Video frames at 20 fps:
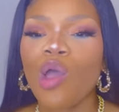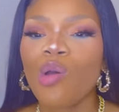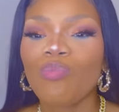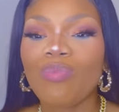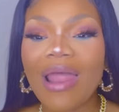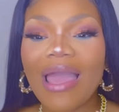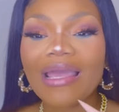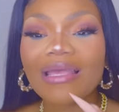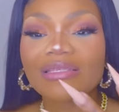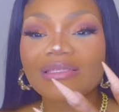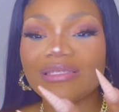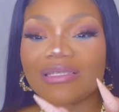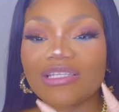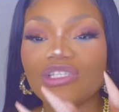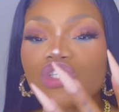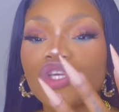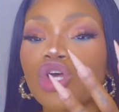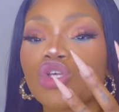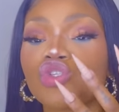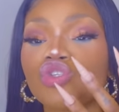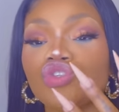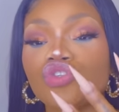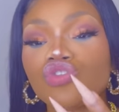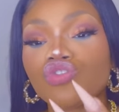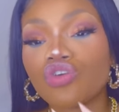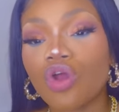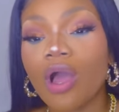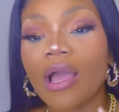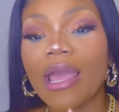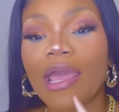black is such a
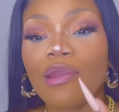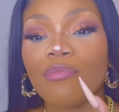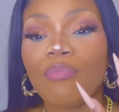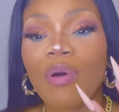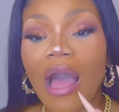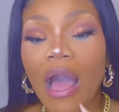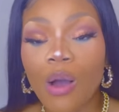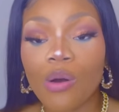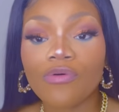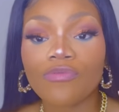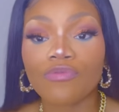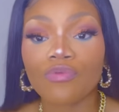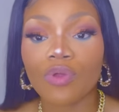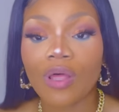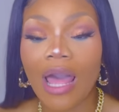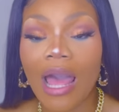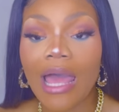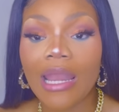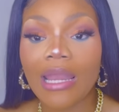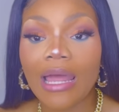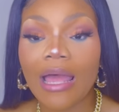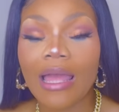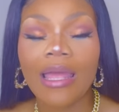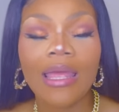strong and powerful color.